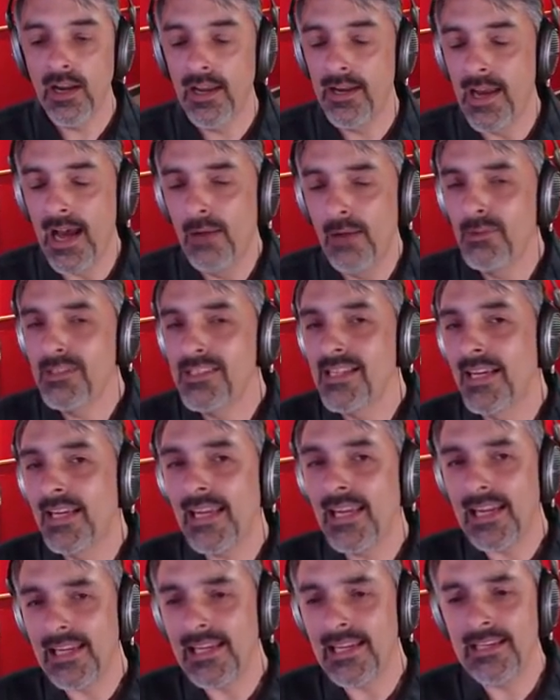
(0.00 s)
and I was like
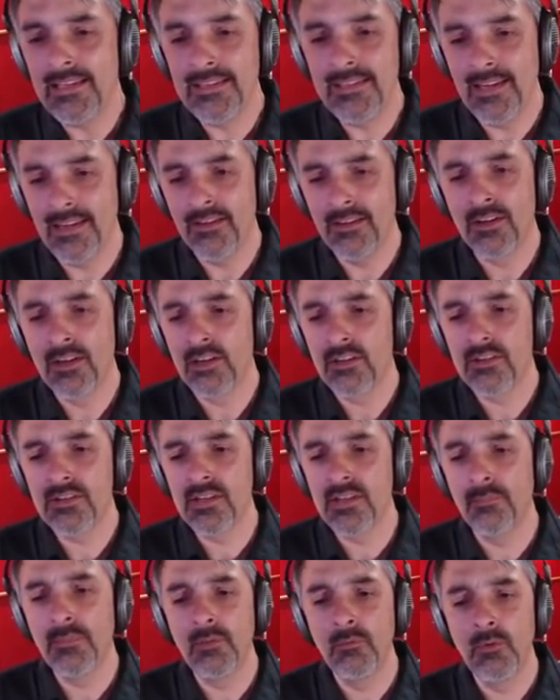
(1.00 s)
eating dinner or
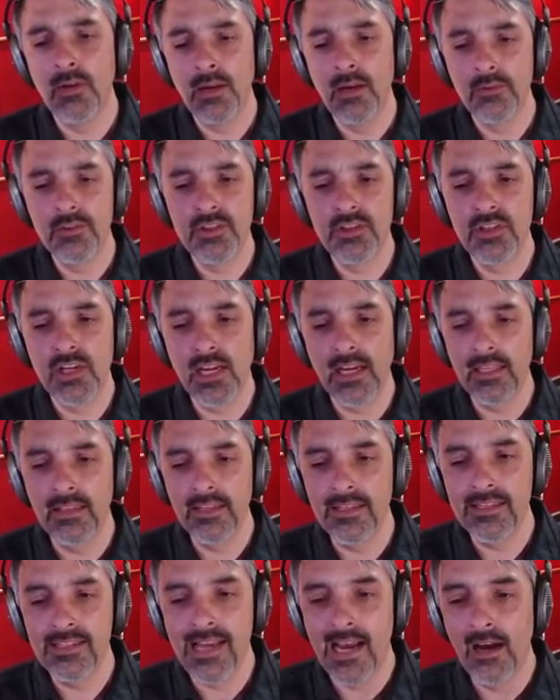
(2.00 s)
something when I was checking
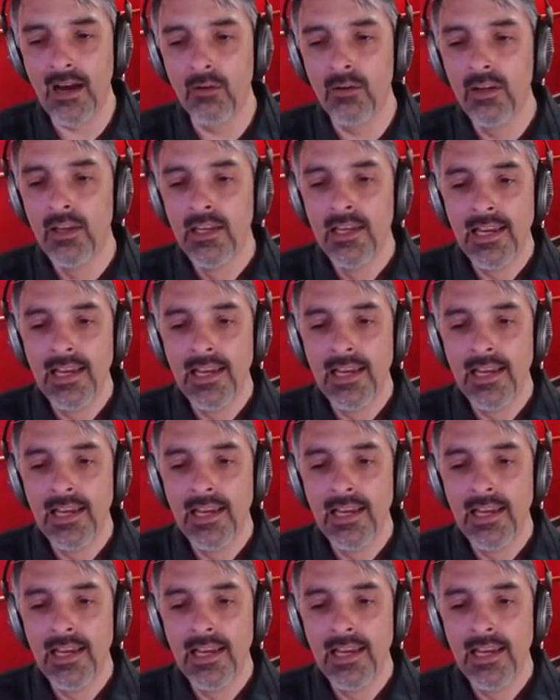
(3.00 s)
this out,